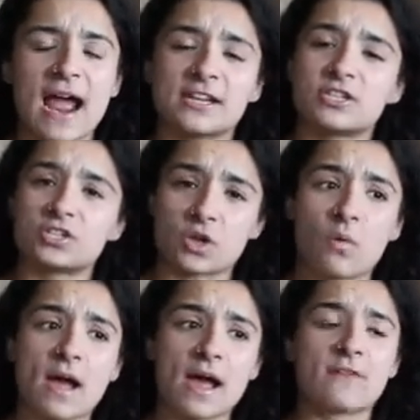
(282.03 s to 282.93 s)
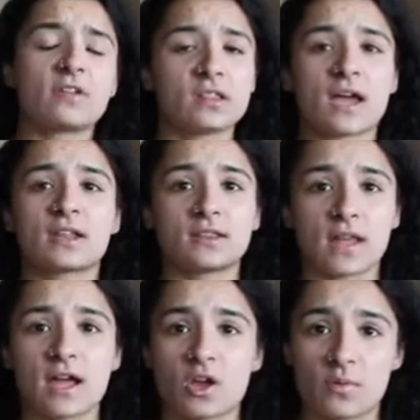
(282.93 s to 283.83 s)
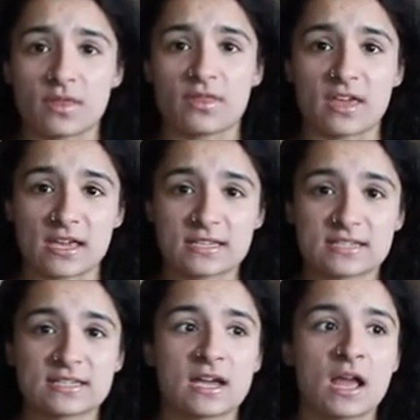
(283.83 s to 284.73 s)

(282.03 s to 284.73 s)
I don't have a lot of luck with this